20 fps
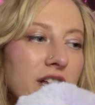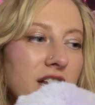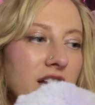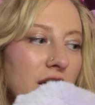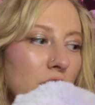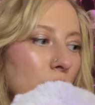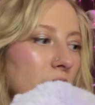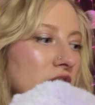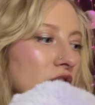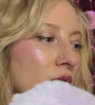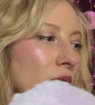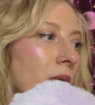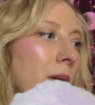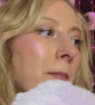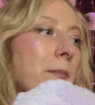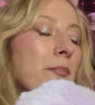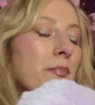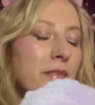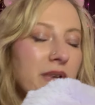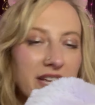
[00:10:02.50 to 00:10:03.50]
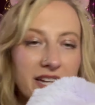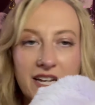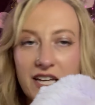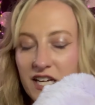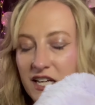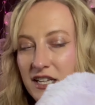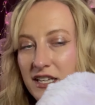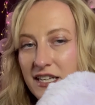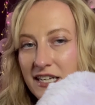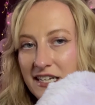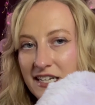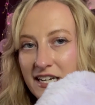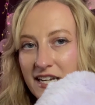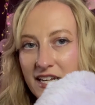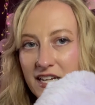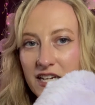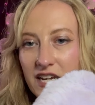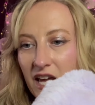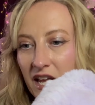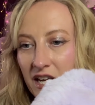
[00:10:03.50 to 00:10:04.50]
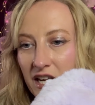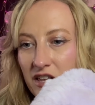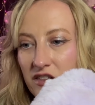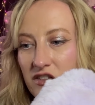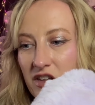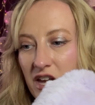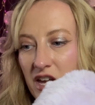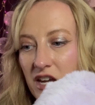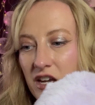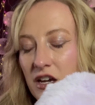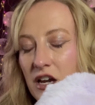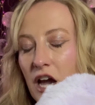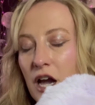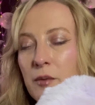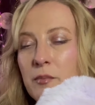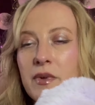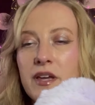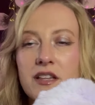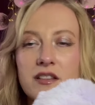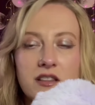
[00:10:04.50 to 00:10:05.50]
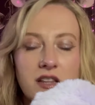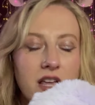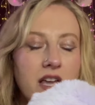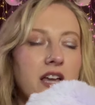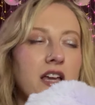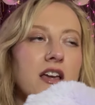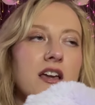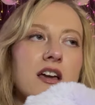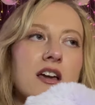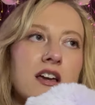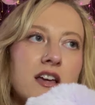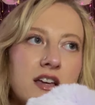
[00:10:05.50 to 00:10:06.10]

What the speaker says: we don't immediately need anything. I mean, like,